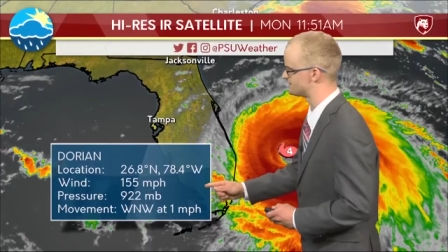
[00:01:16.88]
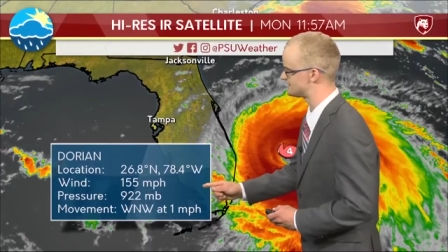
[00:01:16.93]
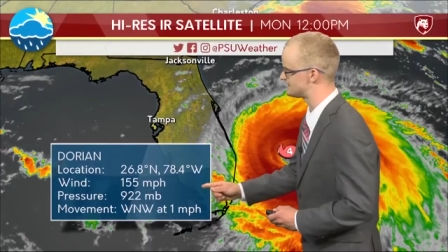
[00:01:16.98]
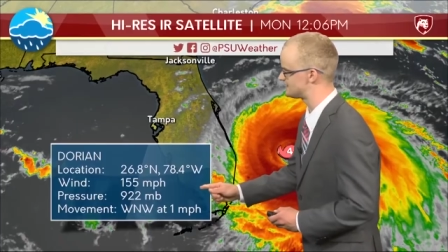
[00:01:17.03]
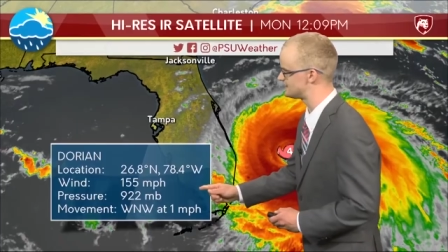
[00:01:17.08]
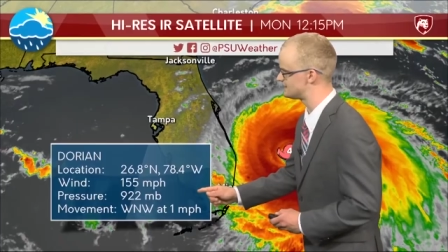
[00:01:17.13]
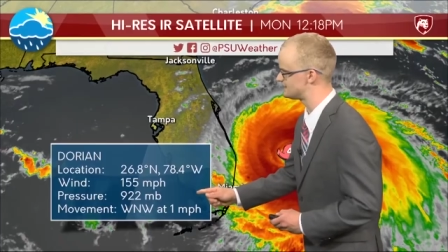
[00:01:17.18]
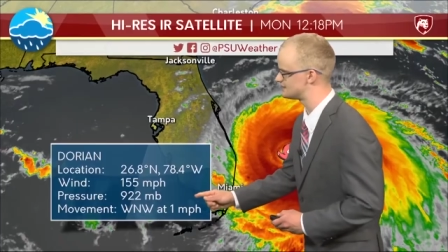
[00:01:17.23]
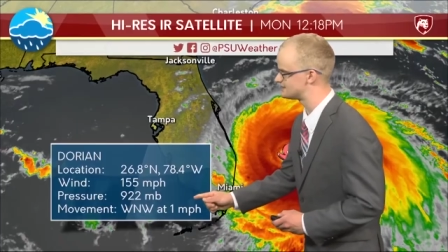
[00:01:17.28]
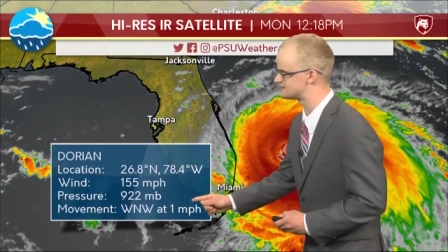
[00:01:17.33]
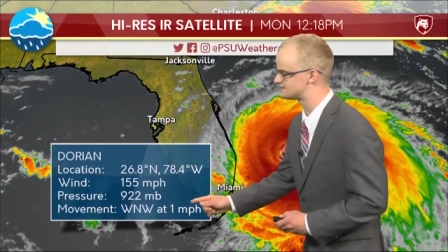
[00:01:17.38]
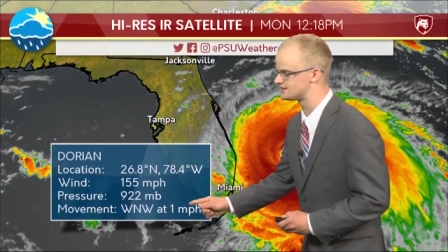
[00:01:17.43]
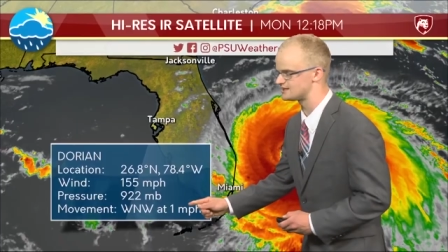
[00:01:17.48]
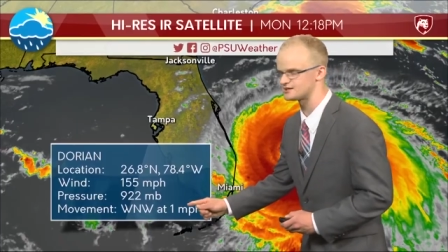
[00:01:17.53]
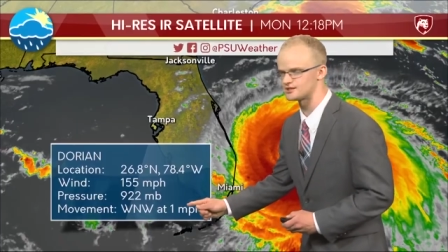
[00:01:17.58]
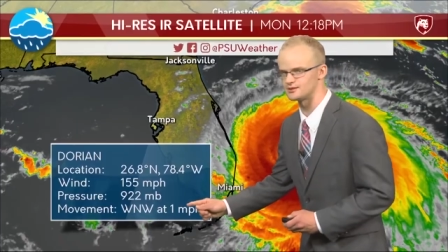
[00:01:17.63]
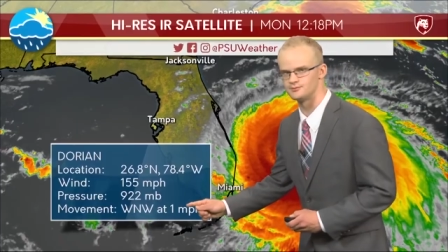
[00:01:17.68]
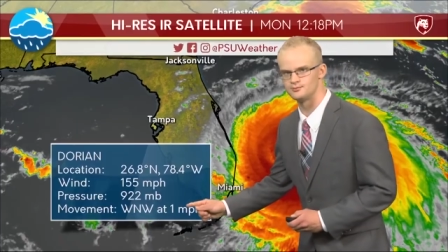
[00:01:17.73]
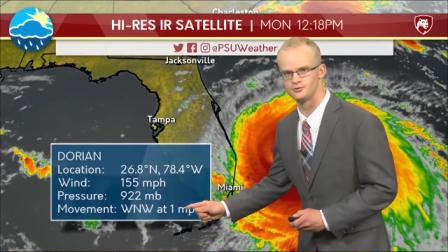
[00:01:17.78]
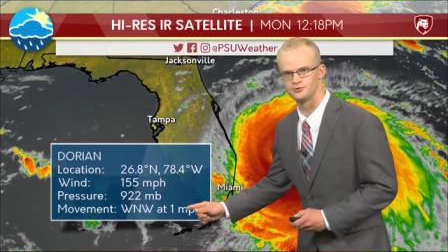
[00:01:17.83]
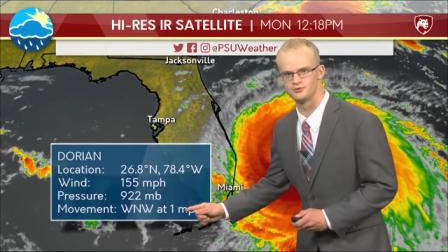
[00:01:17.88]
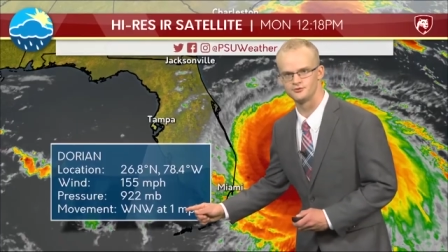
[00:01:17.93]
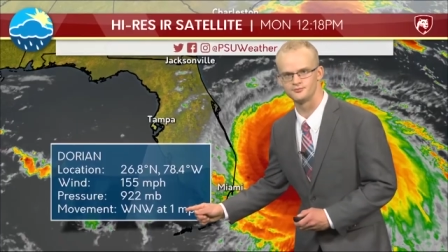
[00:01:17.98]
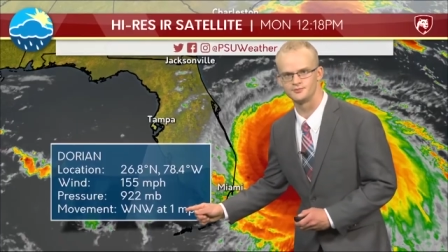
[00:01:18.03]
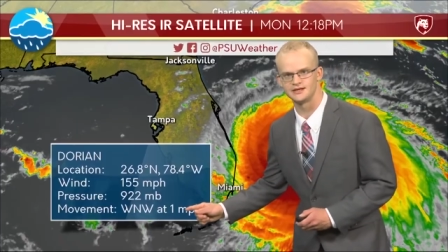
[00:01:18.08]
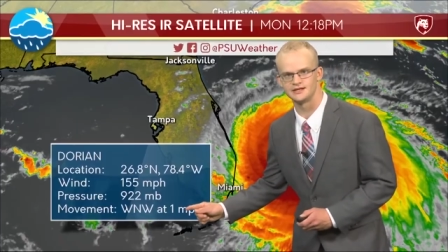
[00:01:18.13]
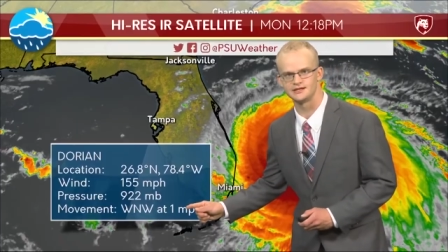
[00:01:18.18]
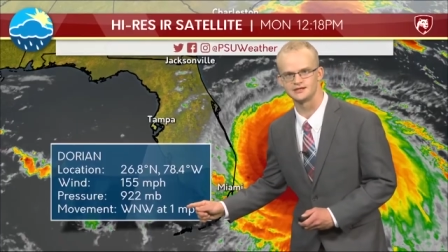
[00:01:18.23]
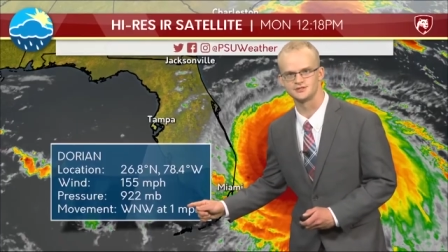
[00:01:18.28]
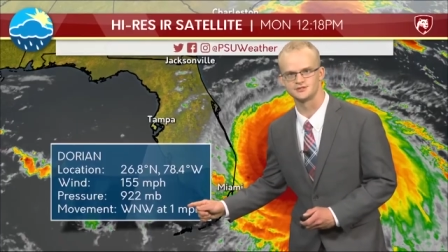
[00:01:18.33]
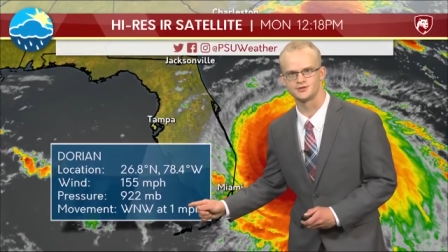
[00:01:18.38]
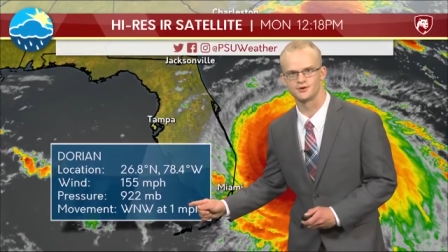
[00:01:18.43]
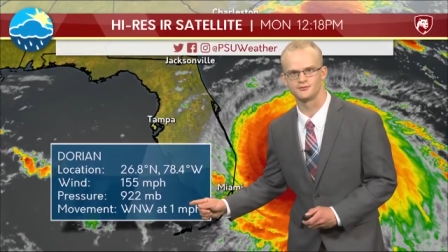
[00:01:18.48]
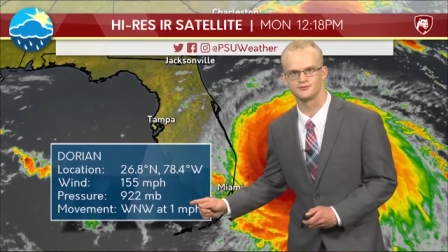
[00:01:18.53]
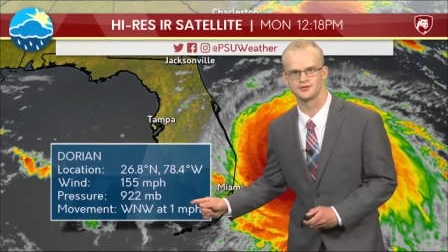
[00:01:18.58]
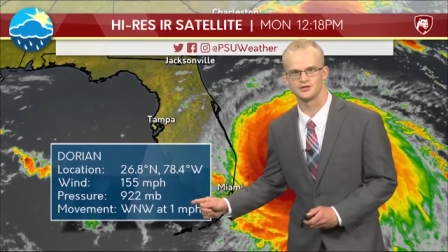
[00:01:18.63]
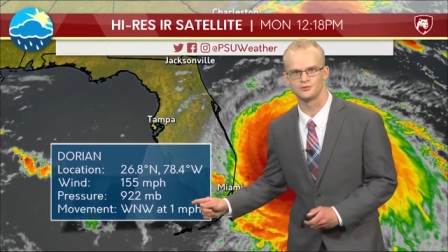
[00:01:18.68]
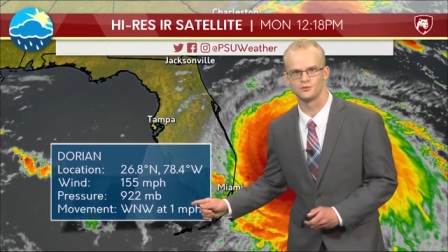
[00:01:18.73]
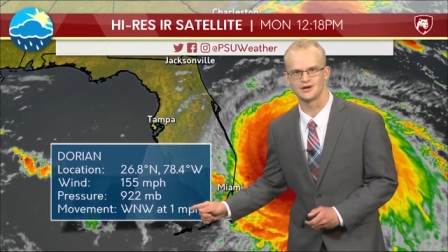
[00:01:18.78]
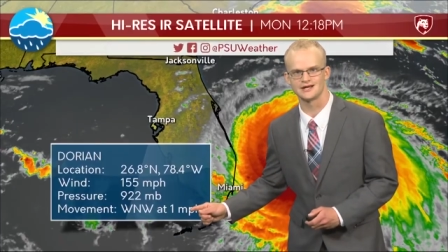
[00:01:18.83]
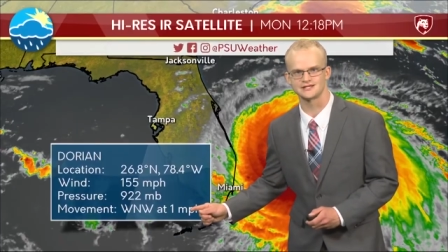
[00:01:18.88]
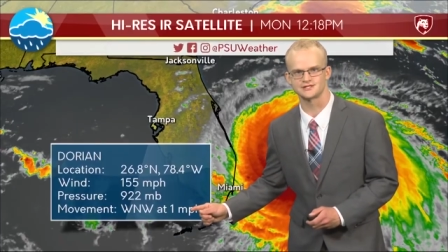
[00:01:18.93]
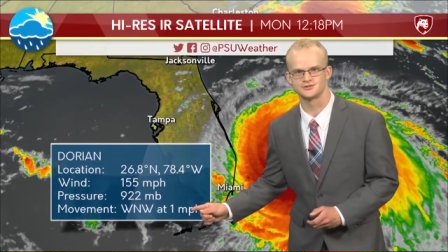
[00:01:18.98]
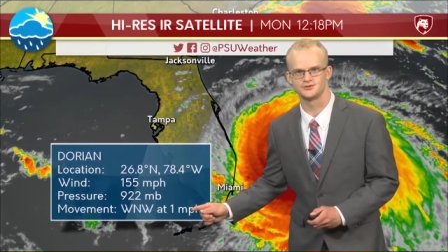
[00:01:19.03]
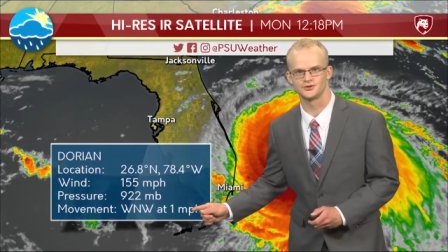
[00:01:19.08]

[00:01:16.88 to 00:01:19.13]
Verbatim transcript: The key is that the movement is only west